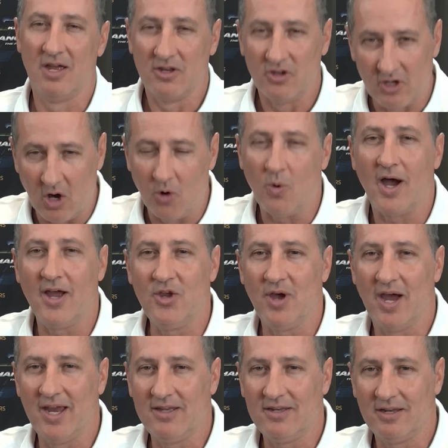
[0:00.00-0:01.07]
You know why you
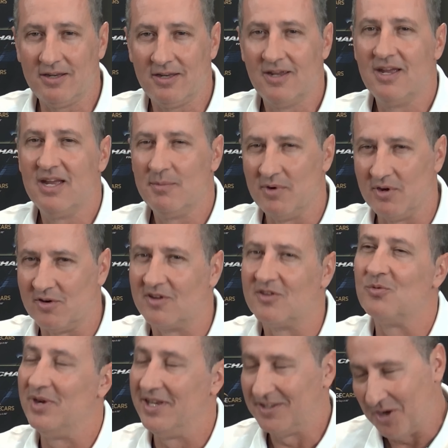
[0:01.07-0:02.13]
hate it? Because
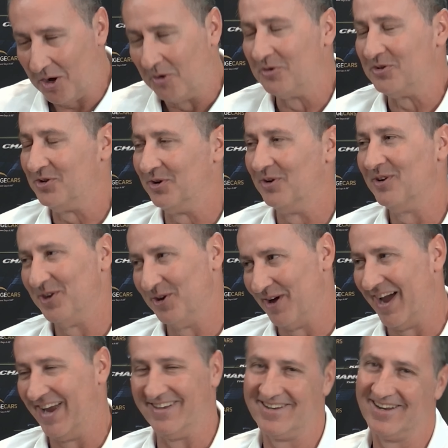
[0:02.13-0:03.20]
we told you. You
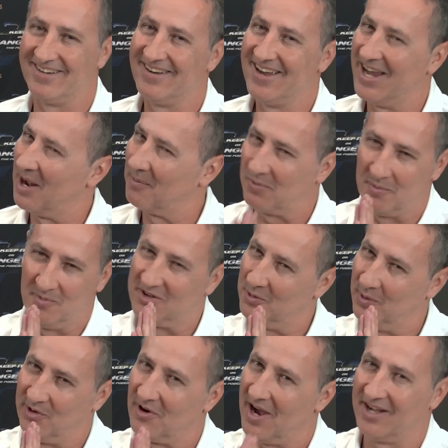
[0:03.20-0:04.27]
hate it. I promise you
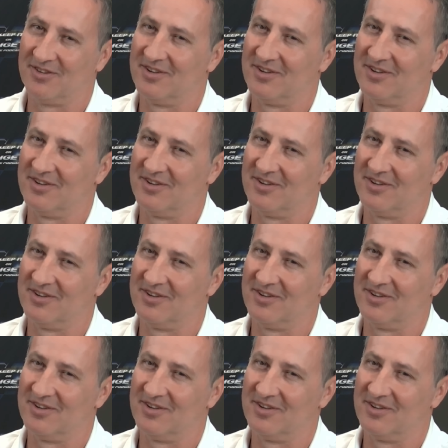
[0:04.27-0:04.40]
we're right